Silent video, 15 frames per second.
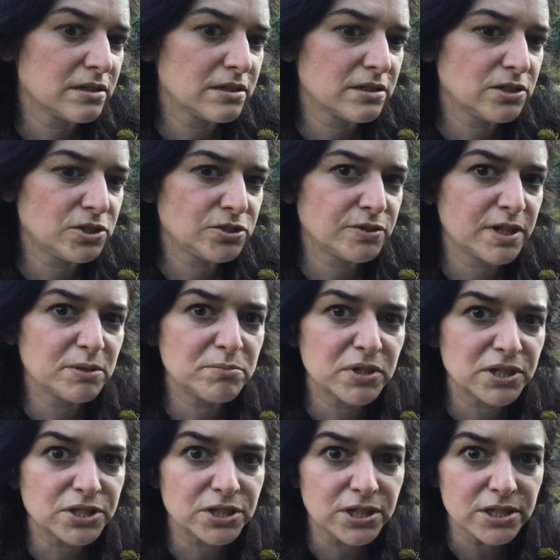tree
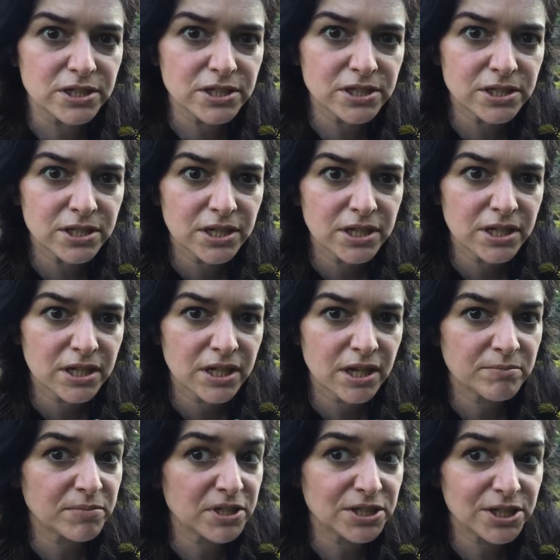bushes
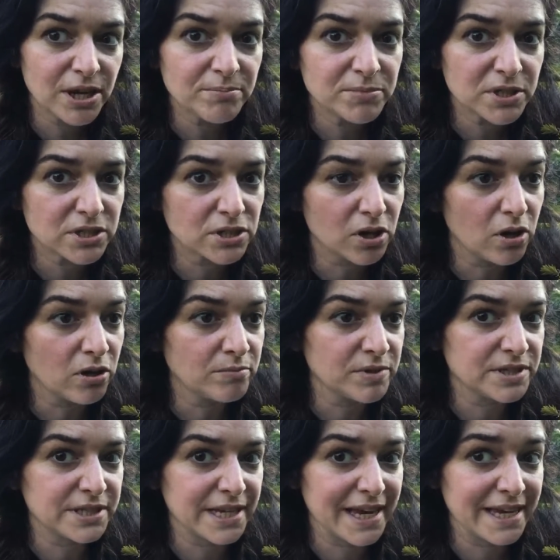can be shaped into
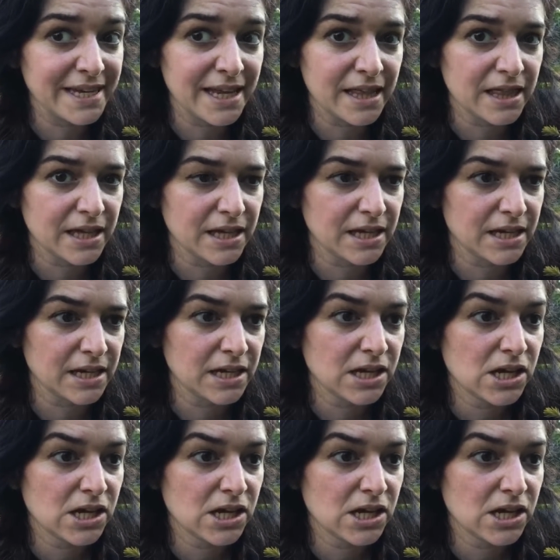almost anything.